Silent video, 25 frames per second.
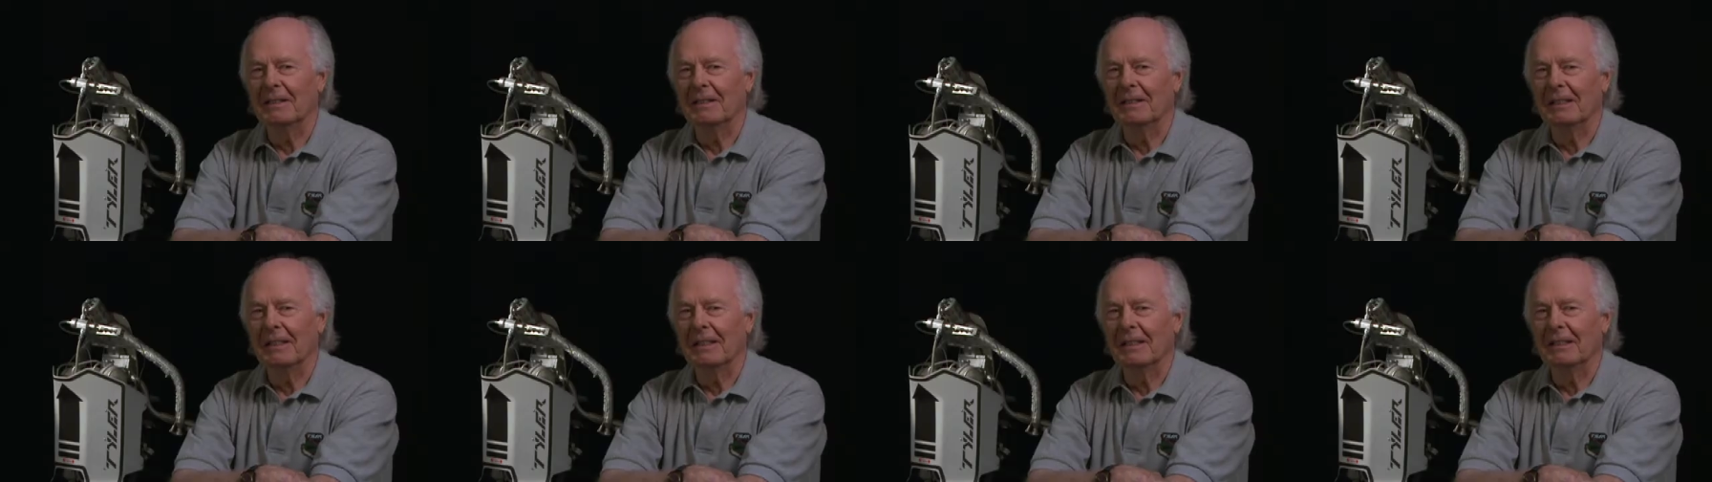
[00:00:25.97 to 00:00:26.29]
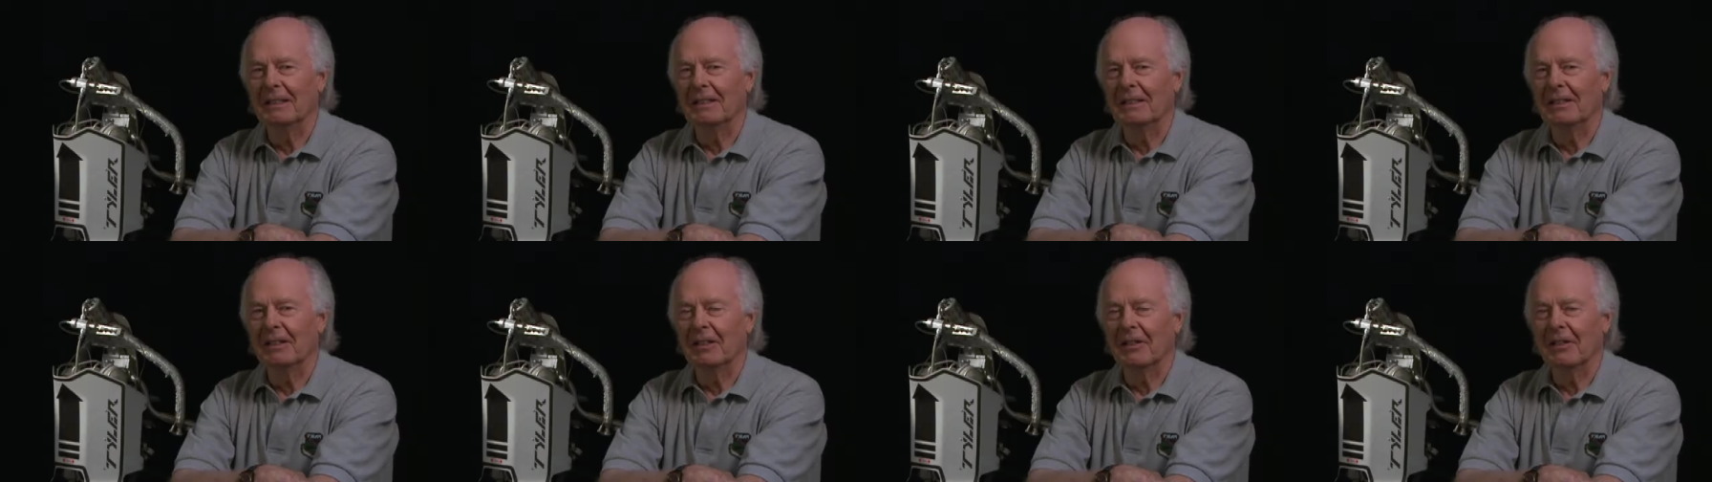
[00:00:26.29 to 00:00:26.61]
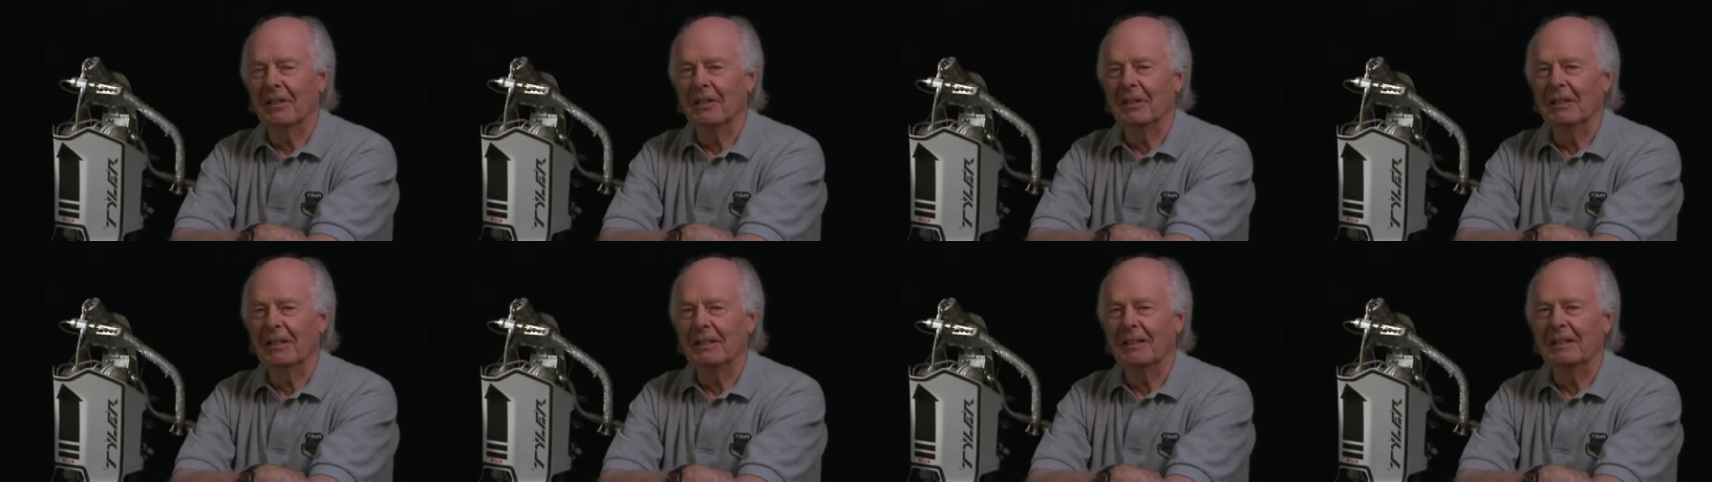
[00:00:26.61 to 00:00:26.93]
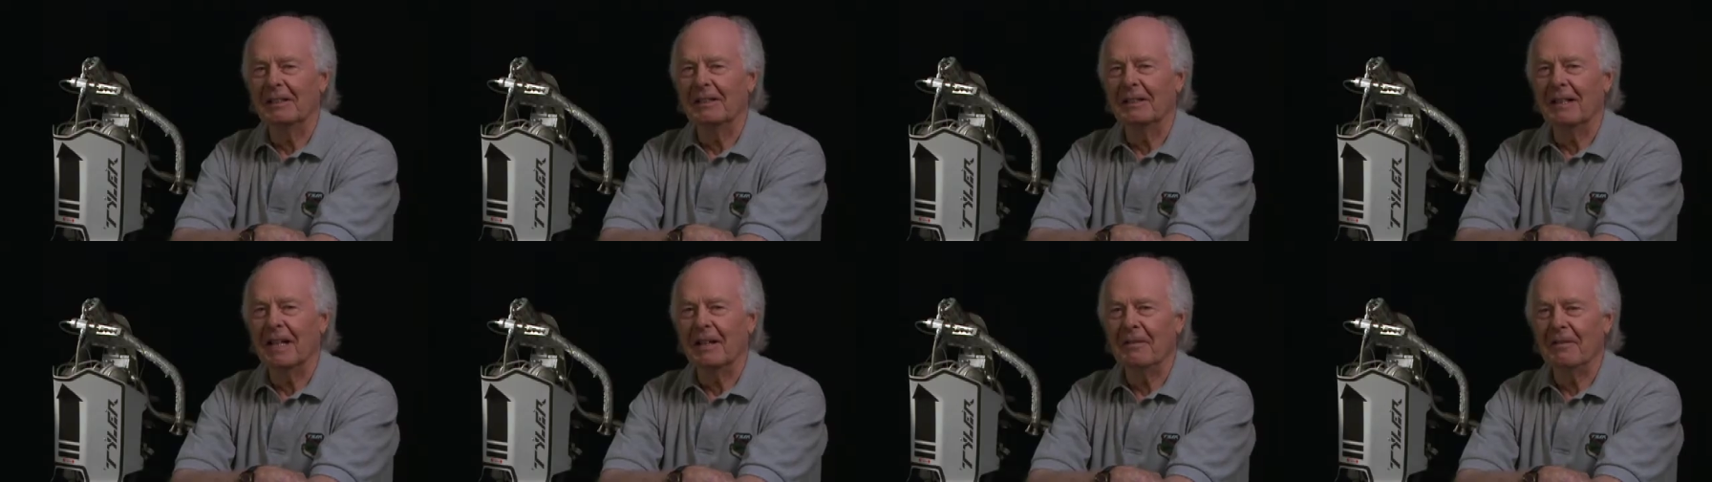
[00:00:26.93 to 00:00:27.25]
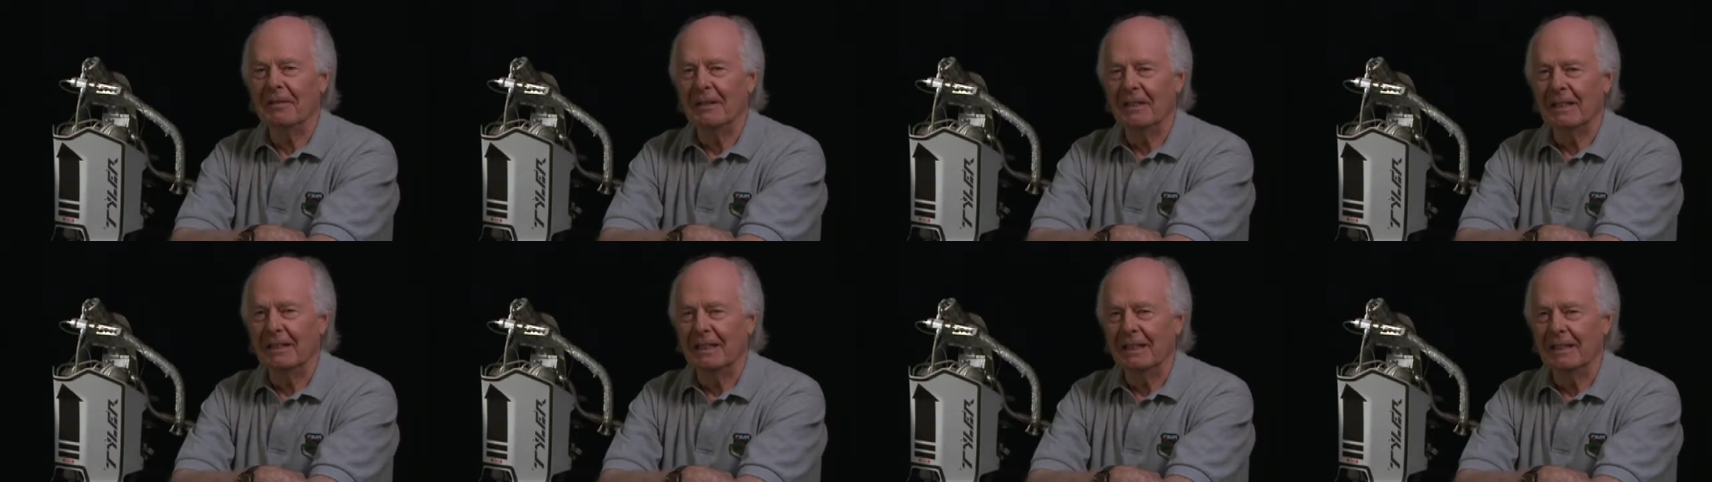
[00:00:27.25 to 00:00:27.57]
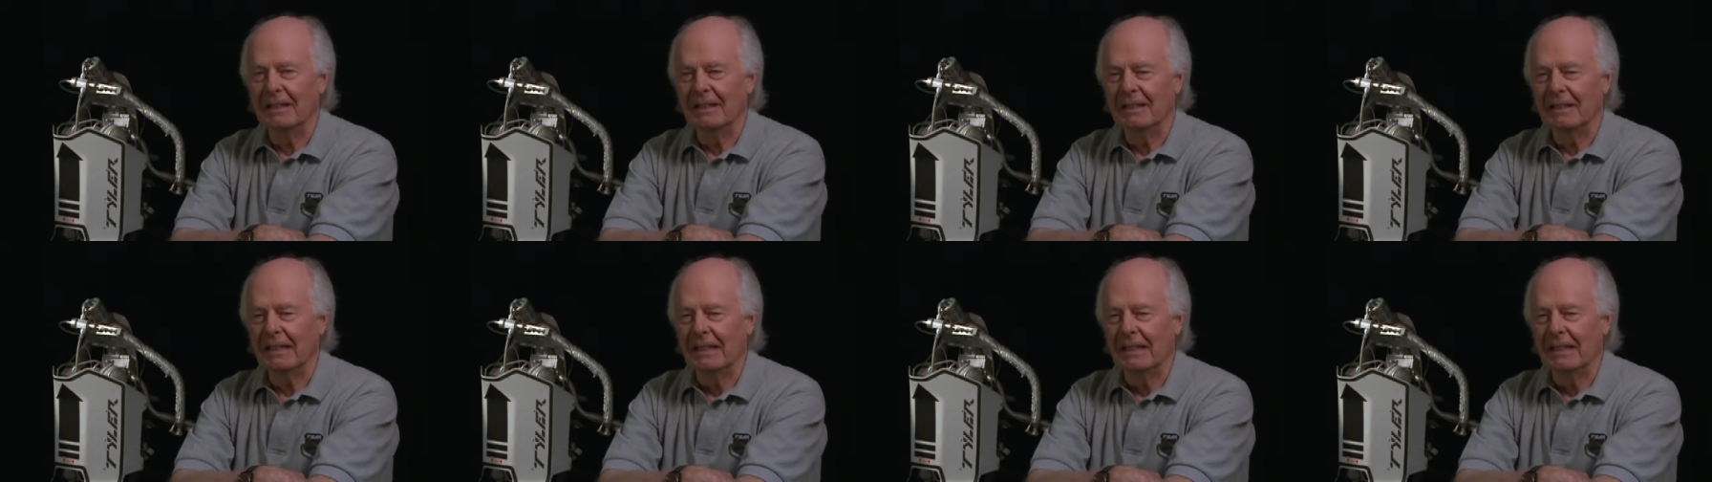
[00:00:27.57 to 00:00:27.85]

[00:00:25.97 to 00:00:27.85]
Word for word: in the early 70s,